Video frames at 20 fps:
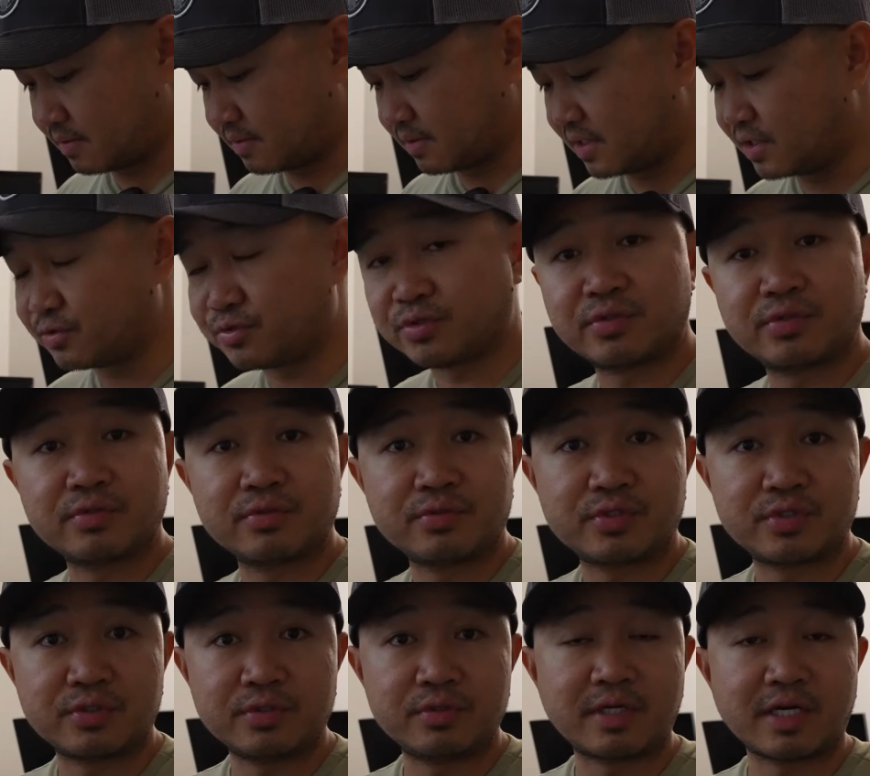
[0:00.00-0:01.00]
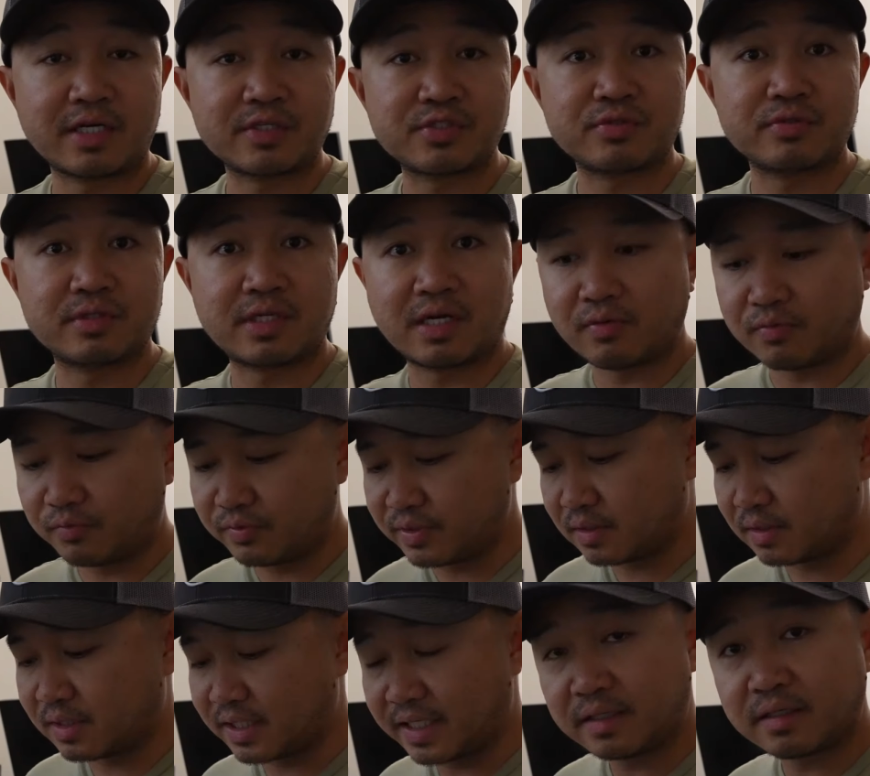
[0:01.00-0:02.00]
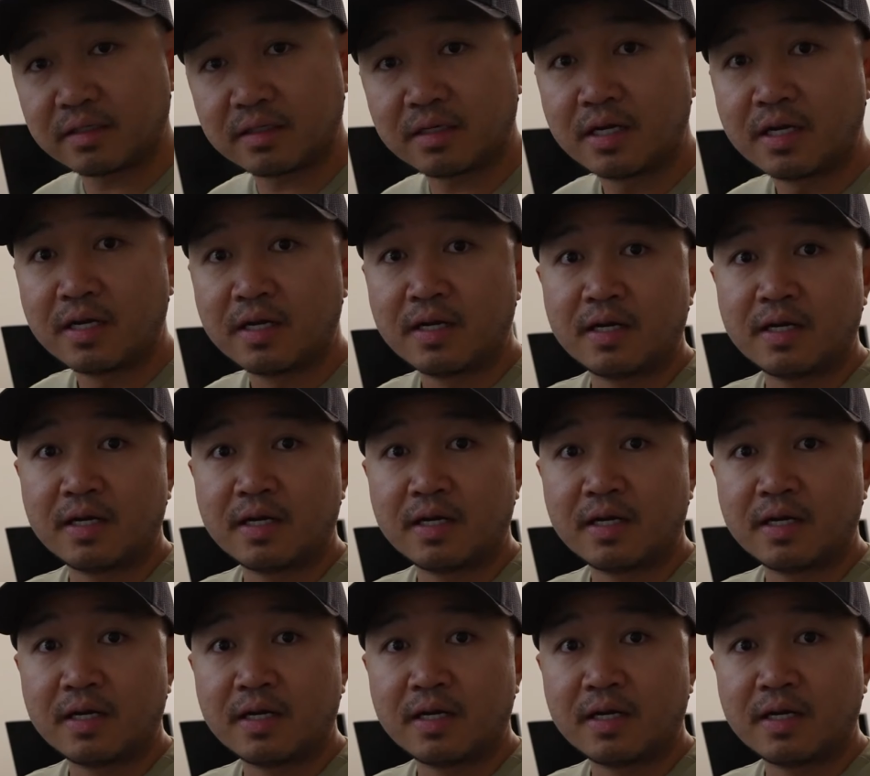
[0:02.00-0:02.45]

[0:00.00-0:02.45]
introduce you guys to that wheel later.